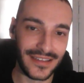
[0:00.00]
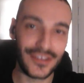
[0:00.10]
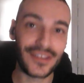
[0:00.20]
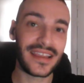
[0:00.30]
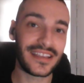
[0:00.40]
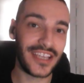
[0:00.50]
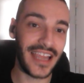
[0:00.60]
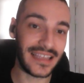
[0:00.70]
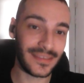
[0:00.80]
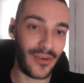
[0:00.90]
Do you think she
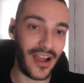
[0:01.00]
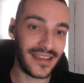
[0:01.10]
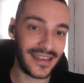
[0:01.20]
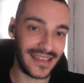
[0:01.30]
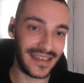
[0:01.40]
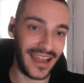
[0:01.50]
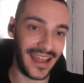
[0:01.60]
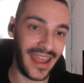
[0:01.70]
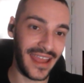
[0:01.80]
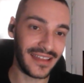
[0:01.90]
has product in her
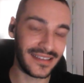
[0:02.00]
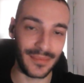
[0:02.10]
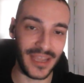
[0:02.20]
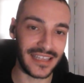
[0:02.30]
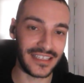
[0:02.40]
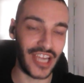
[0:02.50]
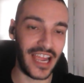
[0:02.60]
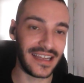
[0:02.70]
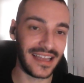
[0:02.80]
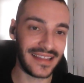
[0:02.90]
hair to make it
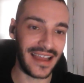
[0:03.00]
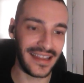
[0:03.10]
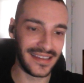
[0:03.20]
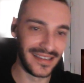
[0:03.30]
shine like that?